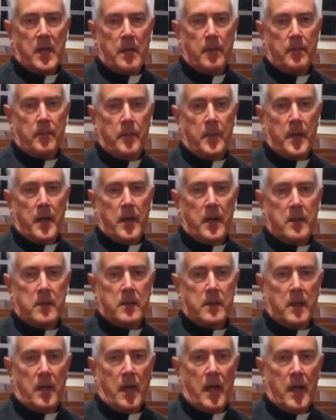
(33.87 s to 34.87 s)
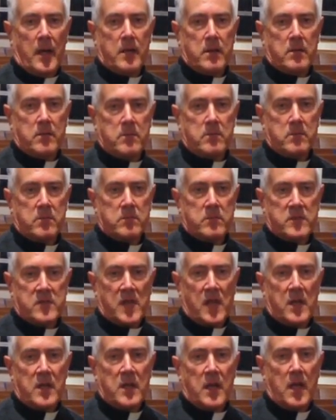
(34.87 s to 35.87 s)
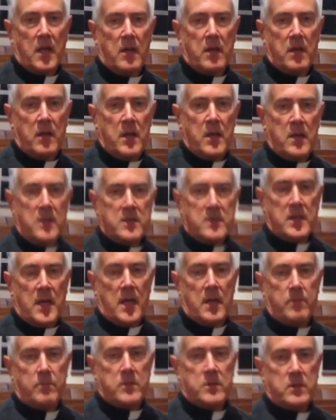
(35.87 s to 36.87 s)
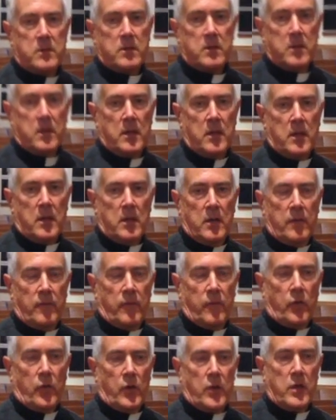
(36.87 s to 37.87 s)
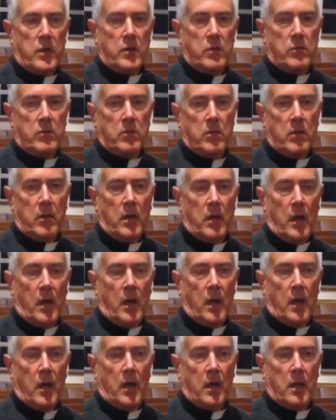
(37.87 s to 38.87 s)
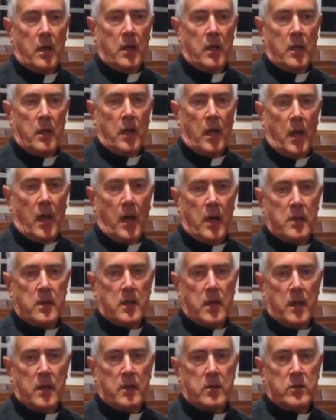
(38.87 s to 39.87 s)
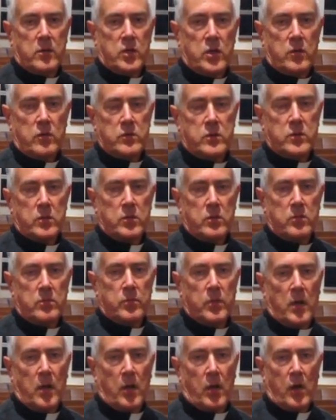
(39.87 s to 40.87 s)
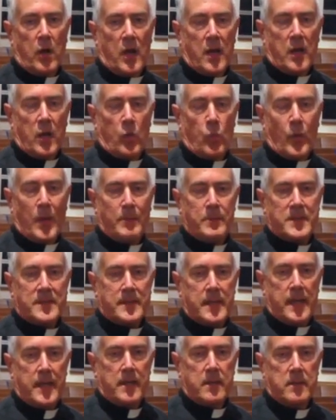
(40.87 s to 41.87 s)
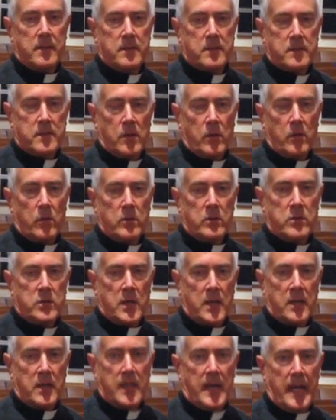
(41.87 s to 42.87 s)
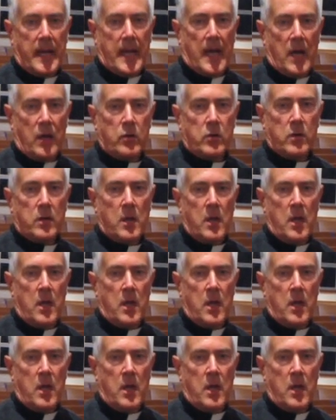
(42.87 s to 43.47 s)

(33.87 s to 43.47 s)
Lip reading: up on Sunday, taped for you on the YouTube or on our website. So check that out.